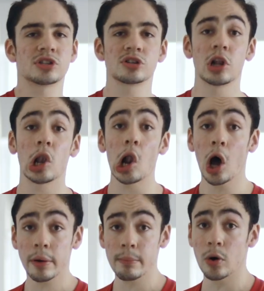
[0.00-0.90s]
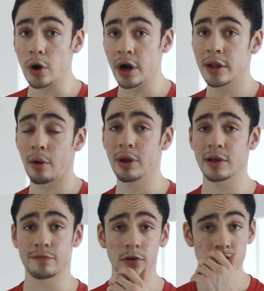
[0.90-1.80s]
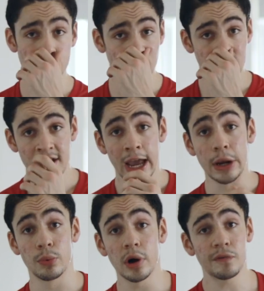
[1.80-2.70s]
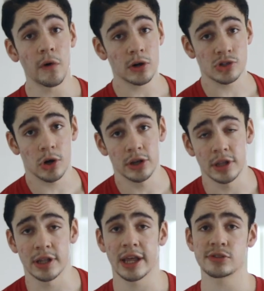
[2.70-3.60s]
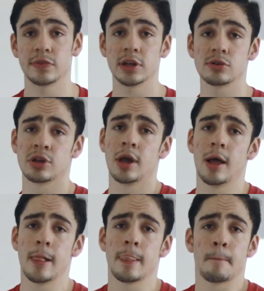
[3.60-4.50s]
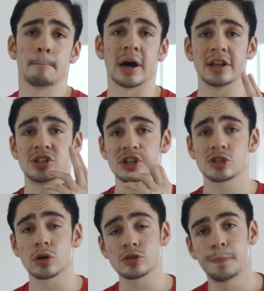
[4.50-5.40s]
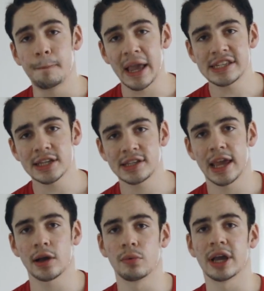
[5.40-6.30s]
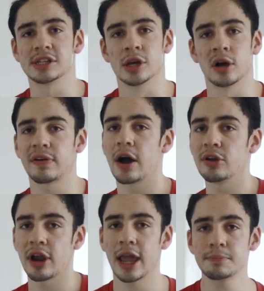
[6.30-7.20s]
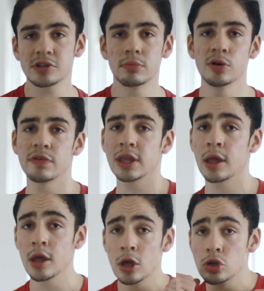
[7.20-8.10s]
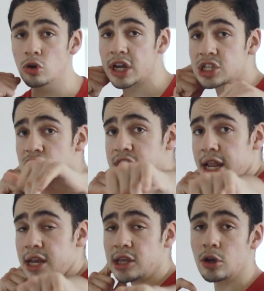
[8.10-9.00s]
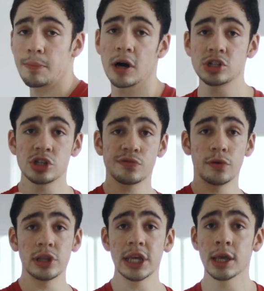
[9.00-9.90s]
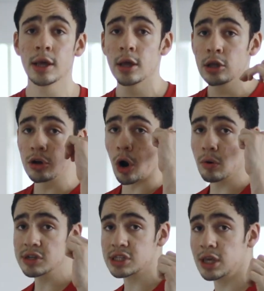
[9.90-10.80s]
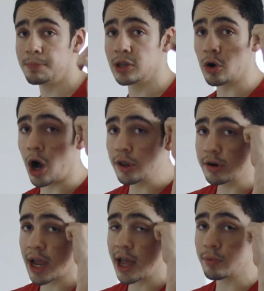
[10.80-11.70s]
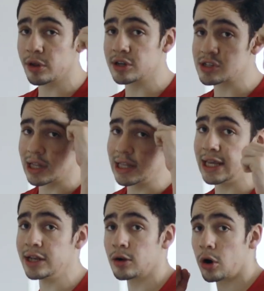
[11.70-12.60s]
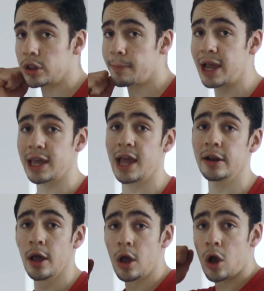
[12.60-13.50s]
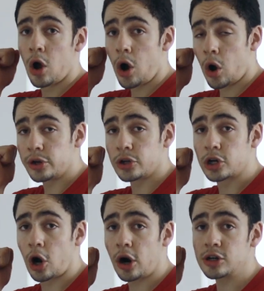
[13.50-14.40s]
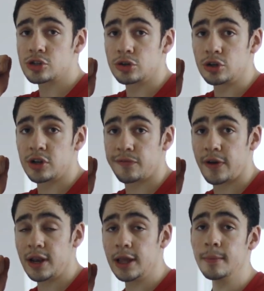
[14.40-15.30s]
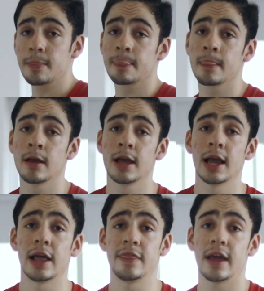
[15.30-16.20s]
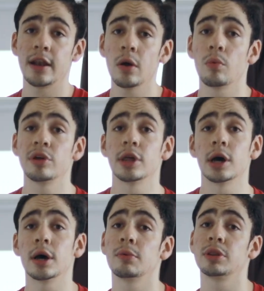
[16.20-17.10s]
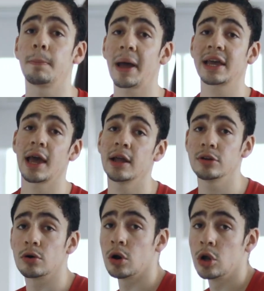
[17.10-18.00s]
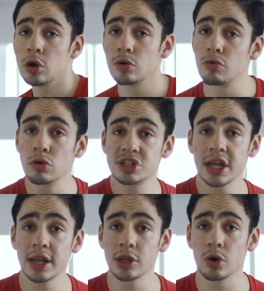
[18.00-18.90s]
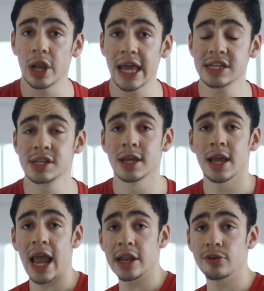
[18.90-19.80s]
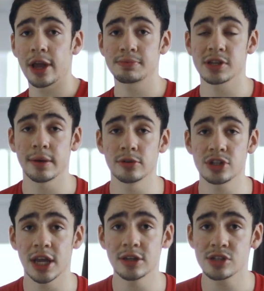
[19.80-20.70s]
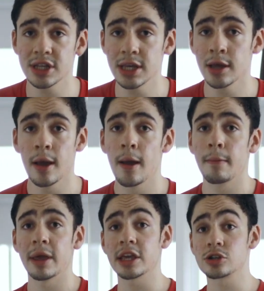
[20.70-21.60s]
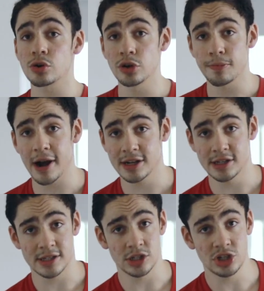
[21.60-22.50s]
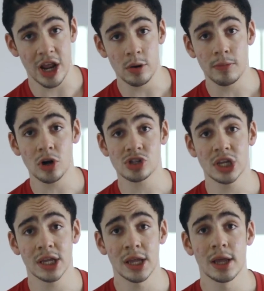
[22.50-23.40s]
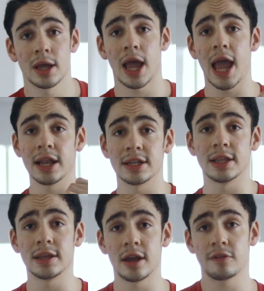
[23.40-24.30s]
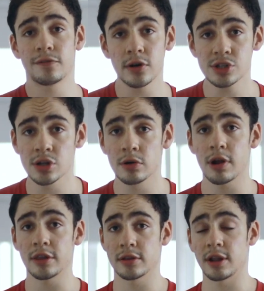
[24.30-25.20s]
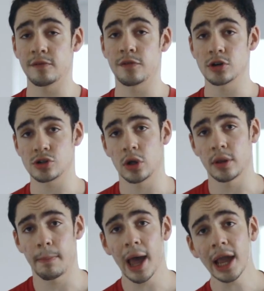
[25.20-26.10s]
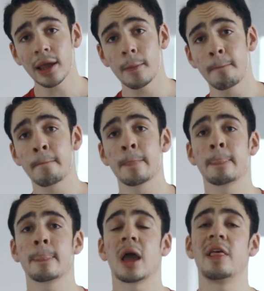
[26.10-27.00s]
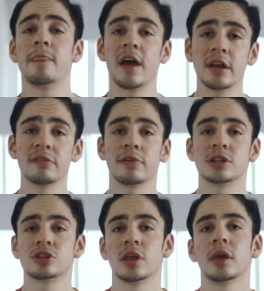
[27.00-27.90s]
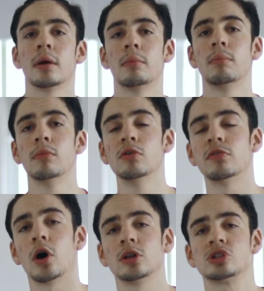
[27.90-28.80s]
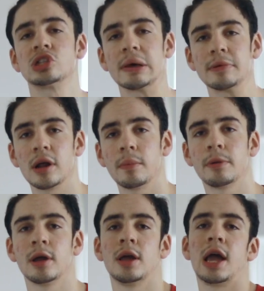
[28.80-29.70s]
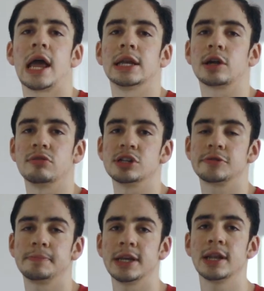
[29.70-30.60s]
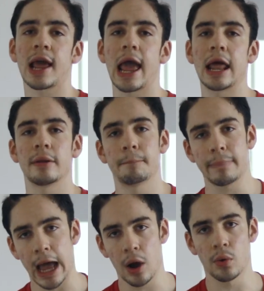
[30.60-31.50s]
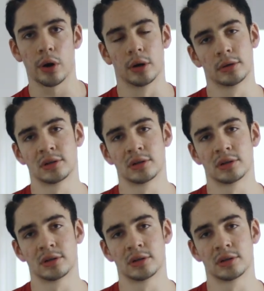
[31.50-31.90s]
There's a lot more that we can focus on and will focus on in the next videos, but just those basic takeaways of how your hips are moving, you're extending your punches fully, you're always keeping your other hand, whether it's the lead or the backhand, on your guard so you're defending, and then with the backhand you're rotating your legs and your hips simultaneously, making sure you practice in shadow boxing and in the air first rather than first on the bag, and then eventually move on, step it up, and increase speed and power.